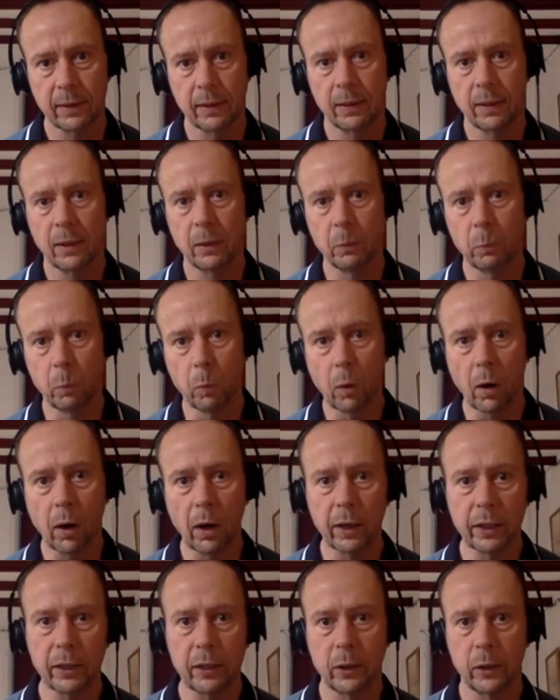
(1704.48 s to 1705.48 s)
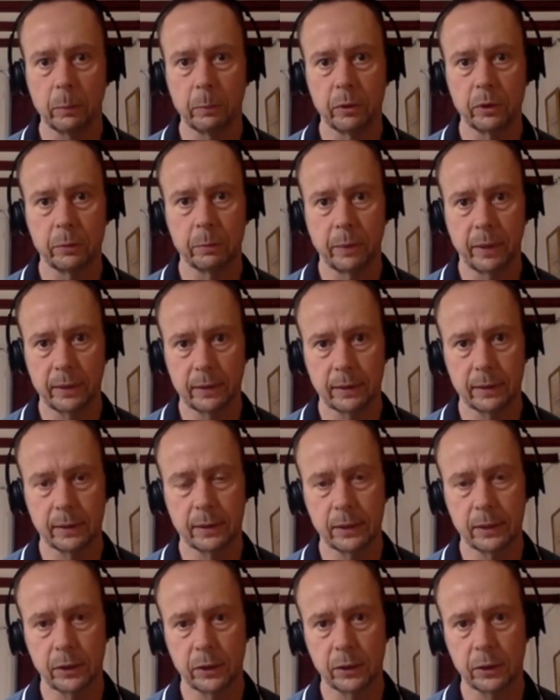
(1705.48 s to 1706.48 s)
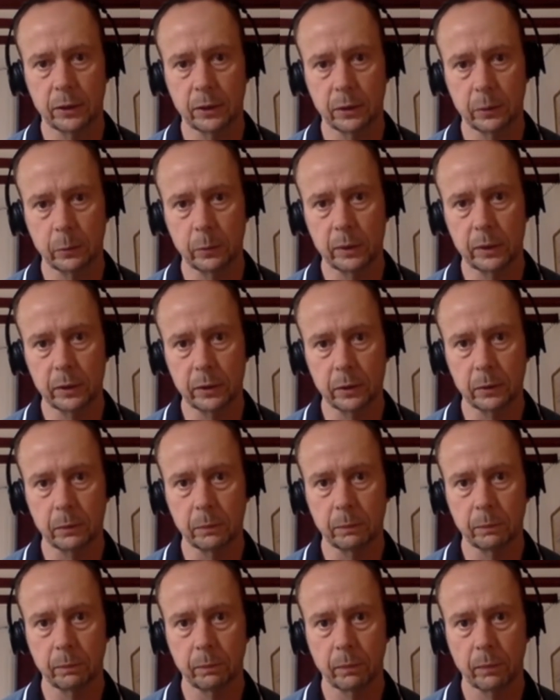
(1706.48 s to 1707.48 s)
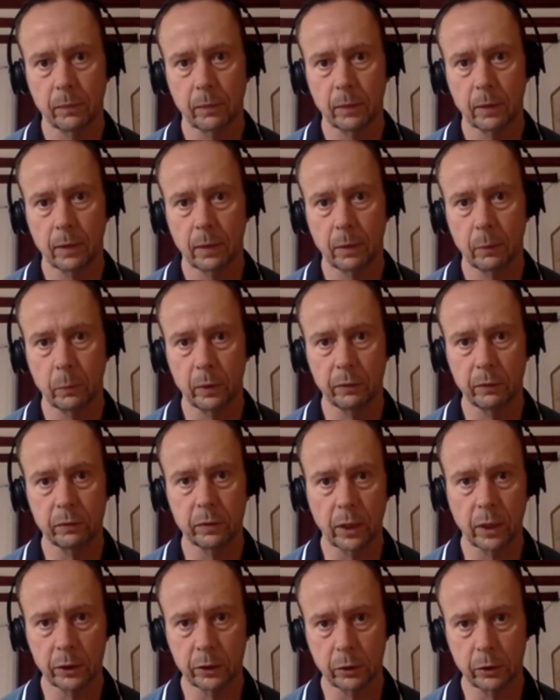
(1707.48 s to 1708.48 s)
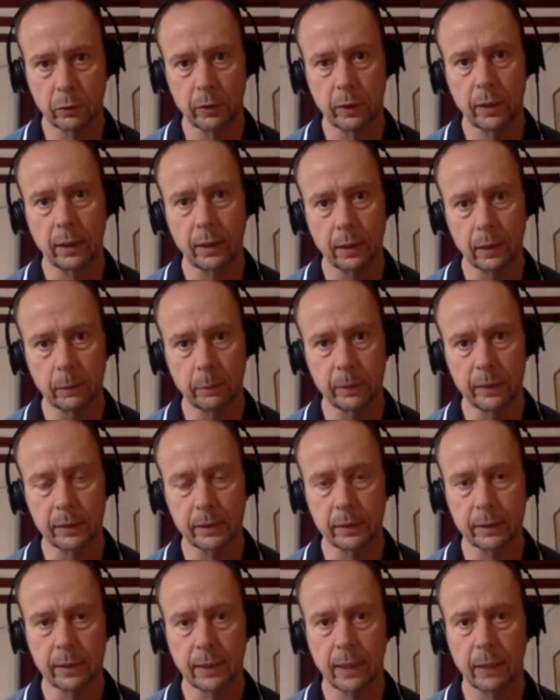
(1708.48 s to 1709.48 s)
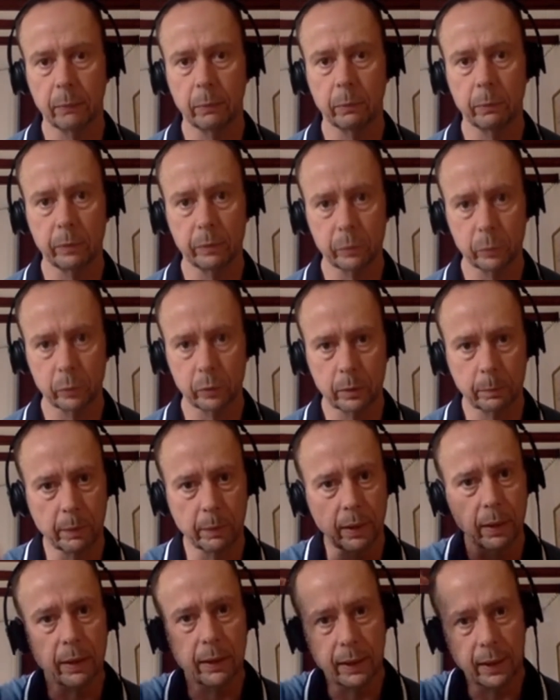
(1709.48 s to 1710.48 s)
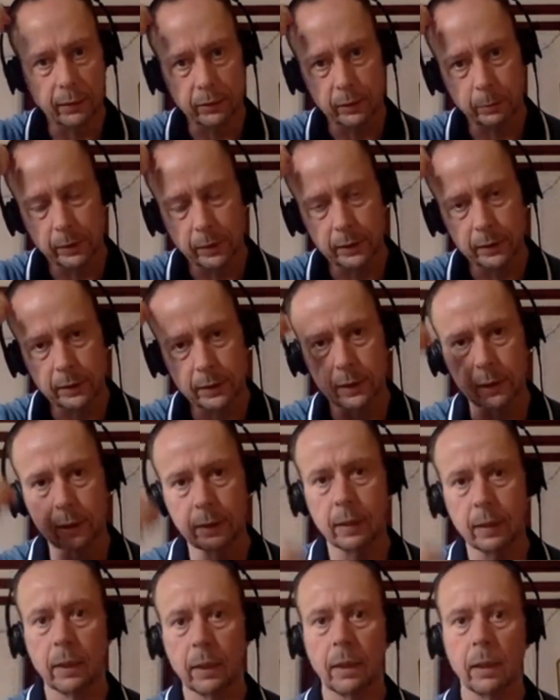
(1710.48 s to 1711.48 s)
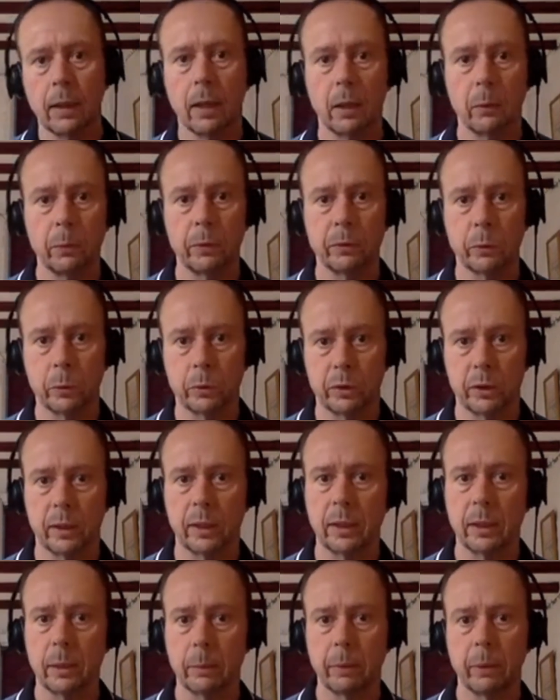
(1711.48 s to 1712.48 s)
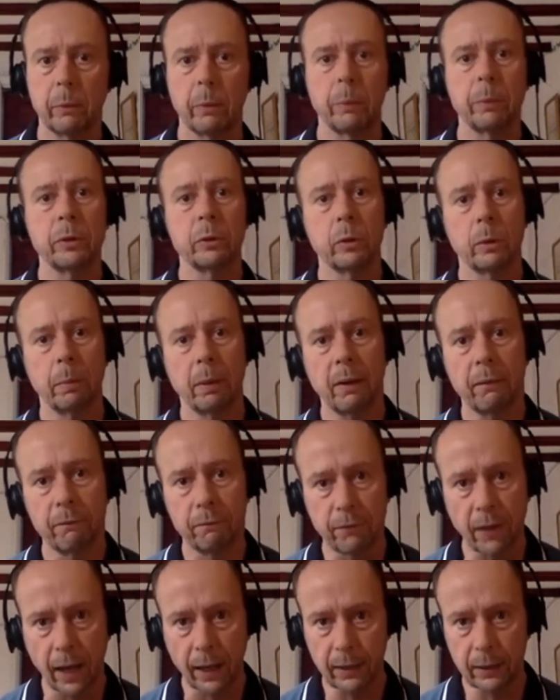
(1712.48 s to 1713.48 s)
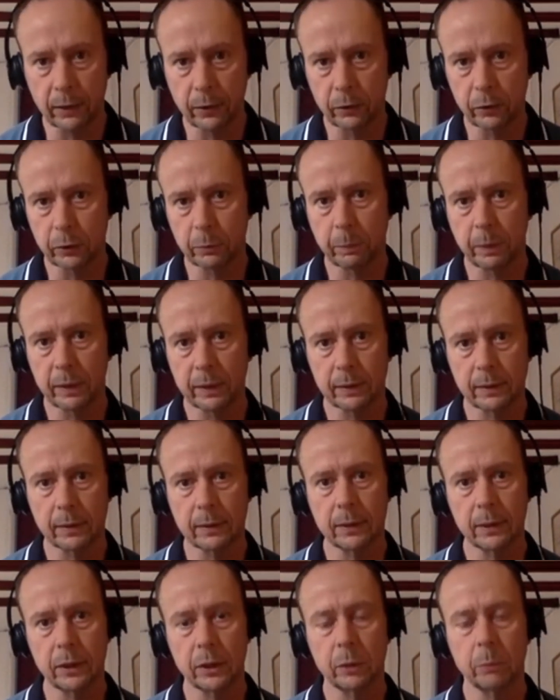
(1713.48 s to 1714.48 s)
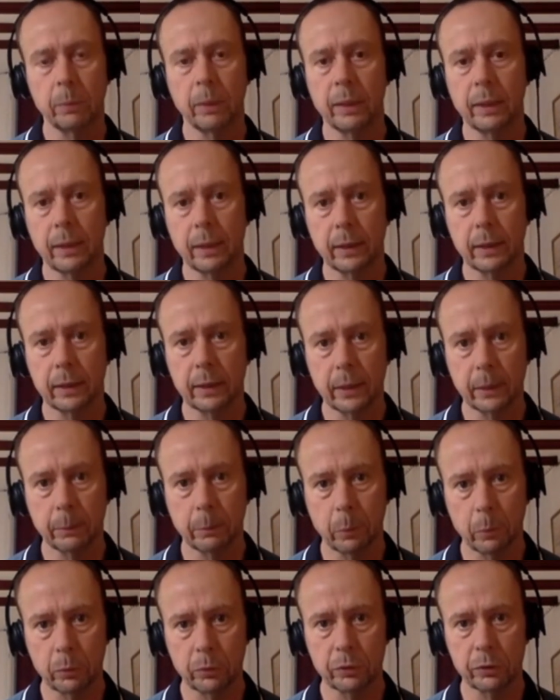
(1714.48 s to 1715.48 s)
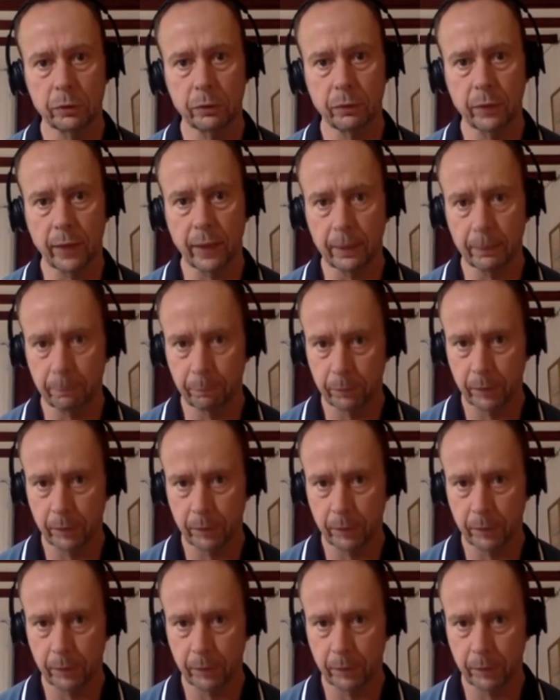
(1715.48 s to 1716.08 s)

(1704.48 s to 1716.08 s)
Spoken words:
and why humans make decisions that we do. And we've touched on it a little bit today when we've talked about accountability. We've talked a little bit when we talk about values-based decision-making and the importance of that.